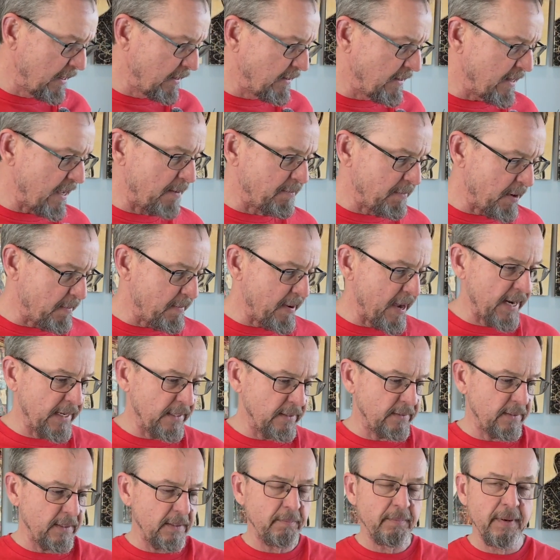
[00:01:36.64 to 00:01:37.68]
that my
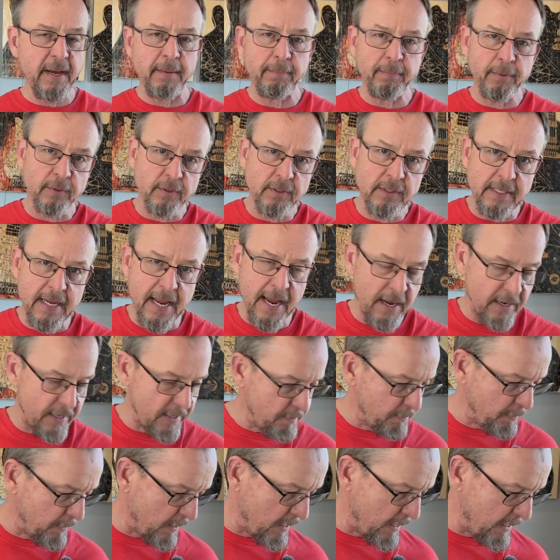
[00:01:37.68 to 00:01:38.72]
magazine paper is down in
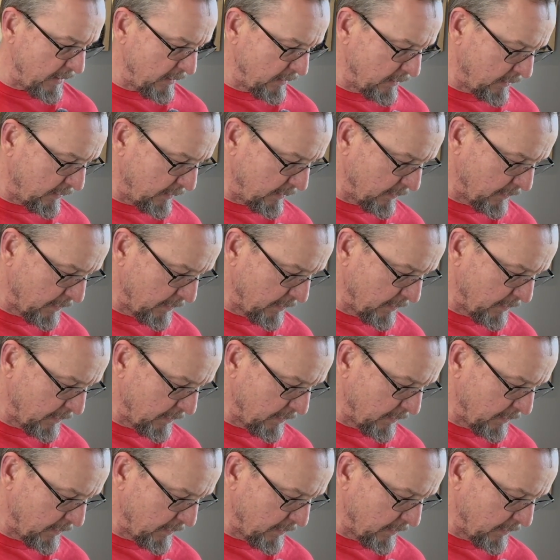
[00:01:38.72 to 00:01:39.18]
place,